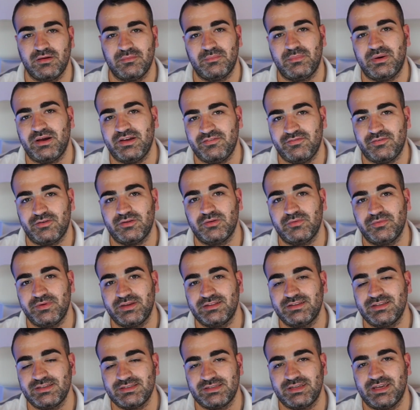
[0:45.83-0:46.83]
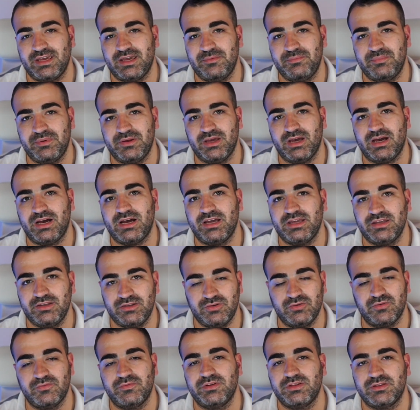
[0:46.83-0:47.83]
By following this KPI,
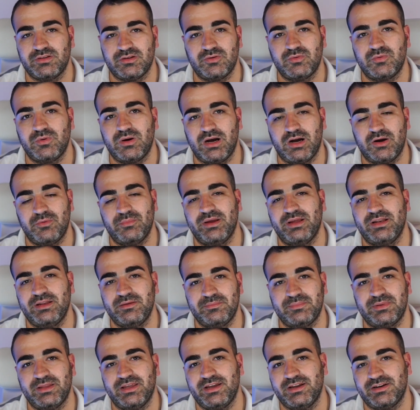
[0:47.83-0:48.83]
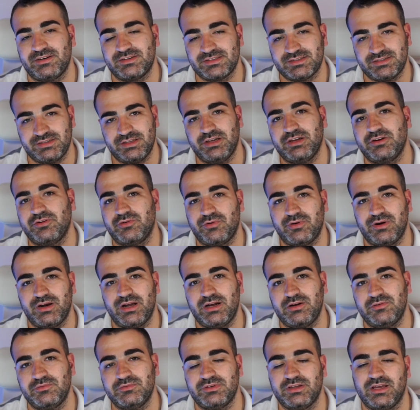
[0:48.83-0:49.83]
you will know how many players stick
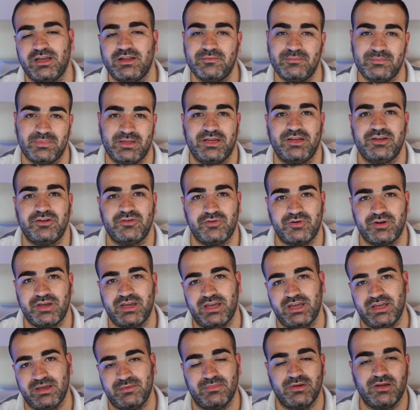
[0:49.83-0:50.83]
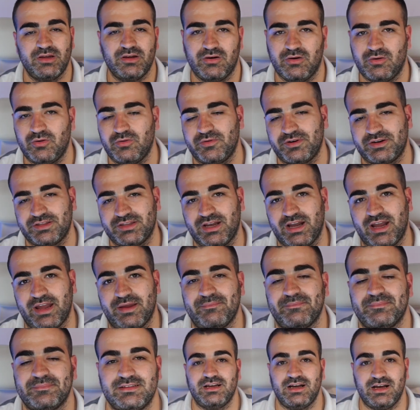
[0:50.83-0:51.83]
around and play your game over time.